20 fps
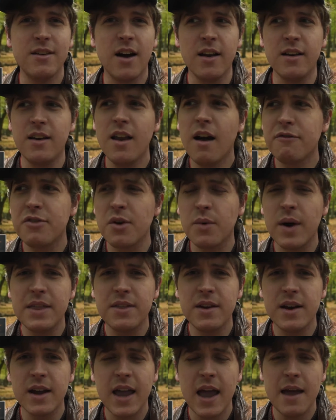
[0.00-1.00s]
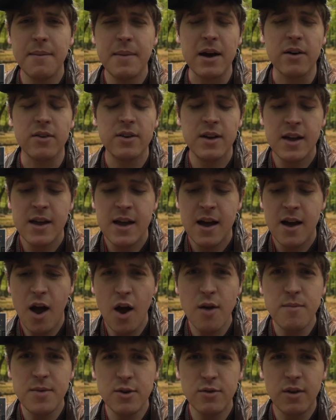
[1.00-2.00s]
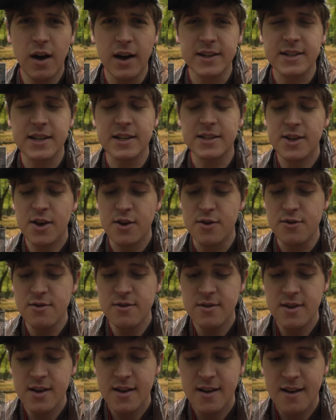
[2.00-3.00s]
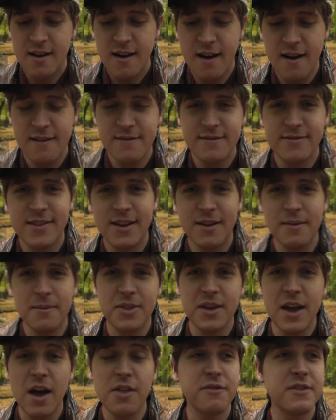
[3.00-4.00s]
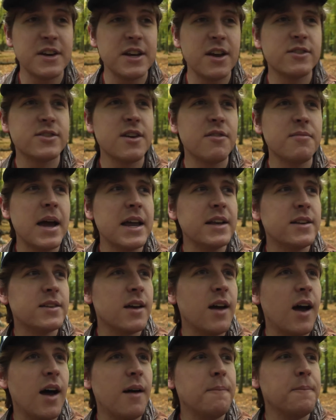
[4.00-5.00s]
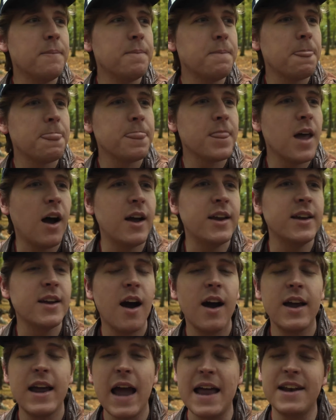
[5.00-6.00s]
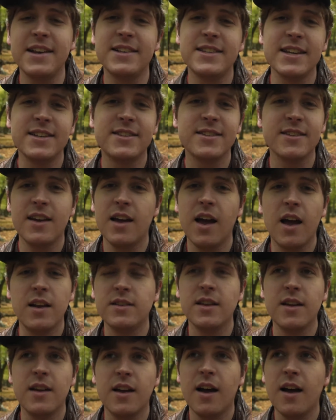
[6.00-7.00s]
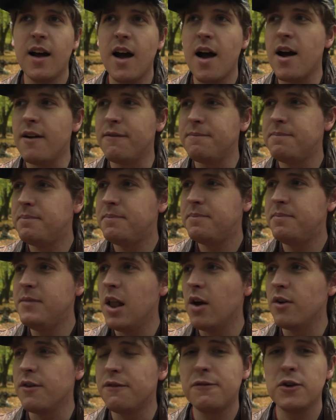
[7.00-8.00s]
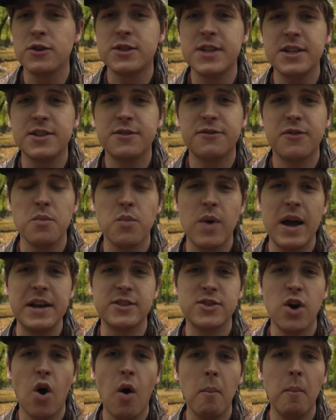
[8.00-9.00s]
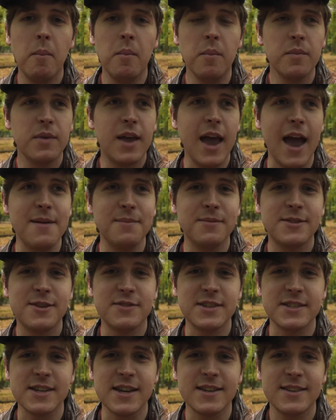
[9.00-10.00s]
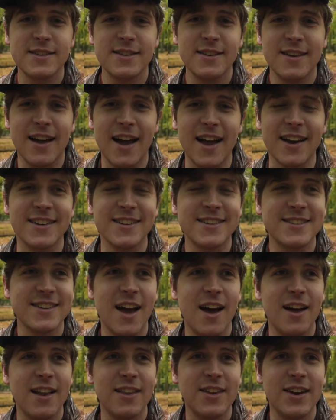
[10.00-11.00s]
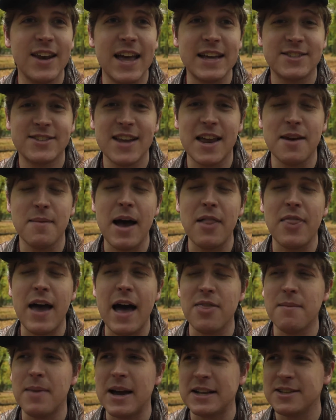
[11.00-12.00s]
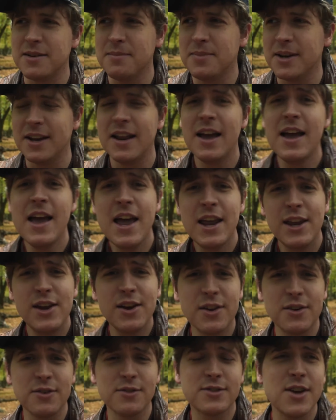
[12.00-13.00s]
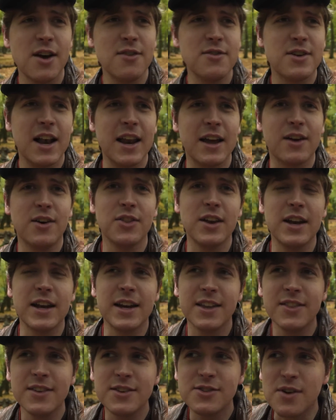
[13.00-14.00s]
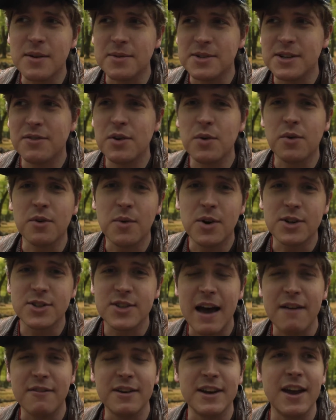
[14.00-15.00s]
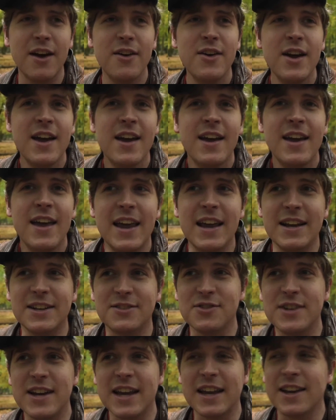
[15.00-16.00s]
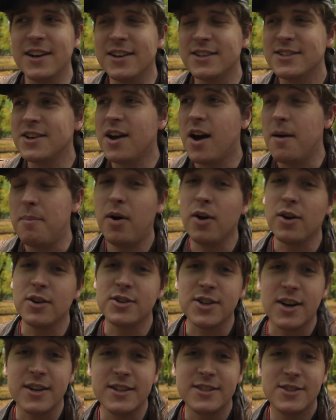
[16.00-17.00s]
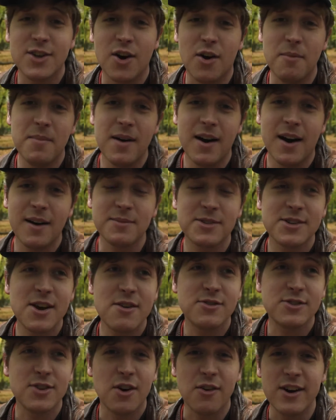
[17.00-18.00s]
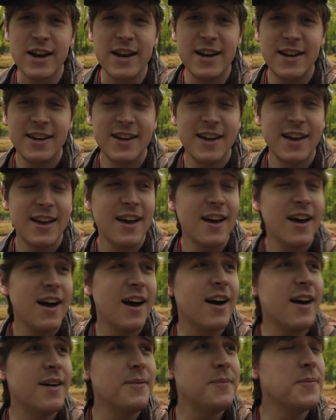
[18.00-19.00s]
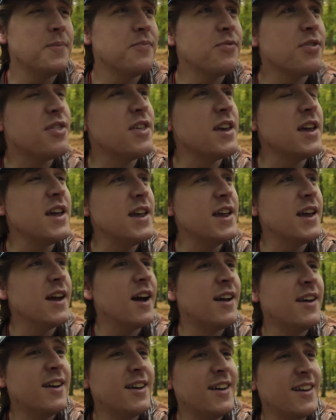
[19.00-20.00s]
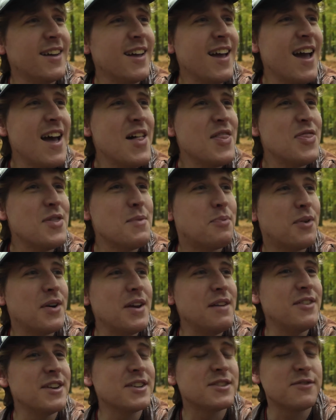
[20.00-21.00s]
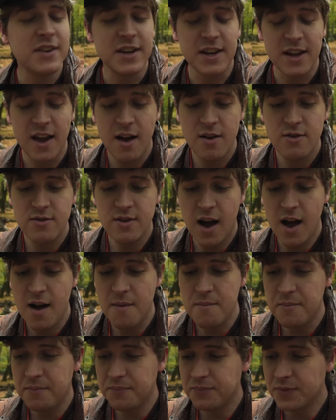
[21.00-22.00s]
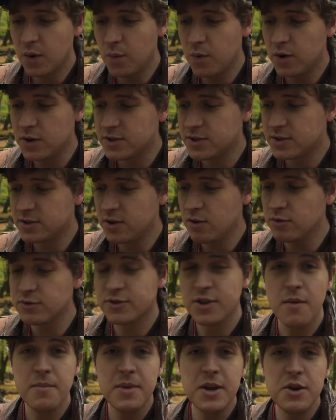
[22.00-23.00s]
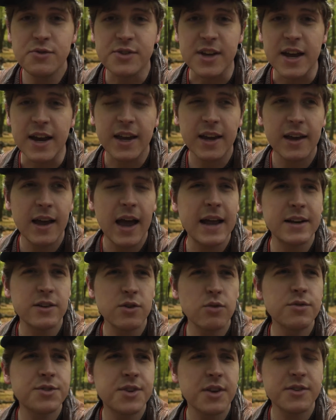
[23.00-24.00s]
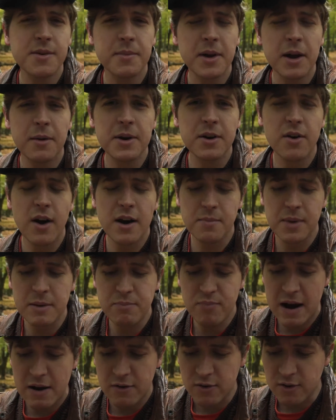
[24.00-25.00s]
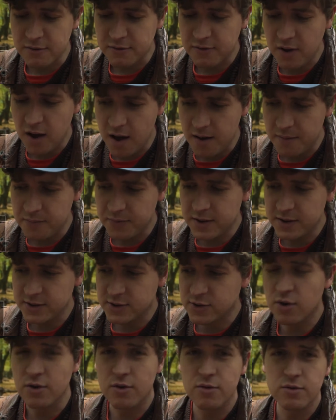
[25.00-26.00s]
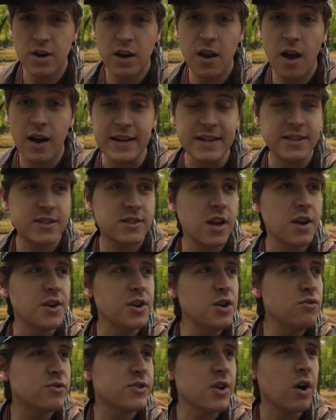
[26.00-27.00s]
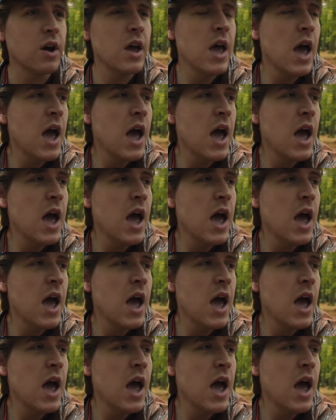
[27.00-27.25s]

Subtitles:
I love the way that it came out. Hope you liked it too. The other videos I've made, I edited a load of footage from when Tom came to visit, and the less said about that the better, but you can also click on the link in the description if you want to watch that video. It's ridiculous, and I apologise, Tom, I'm so sorry. The previous video was also music, and also something I'm incredibly proud of, a song called Lights, a new song.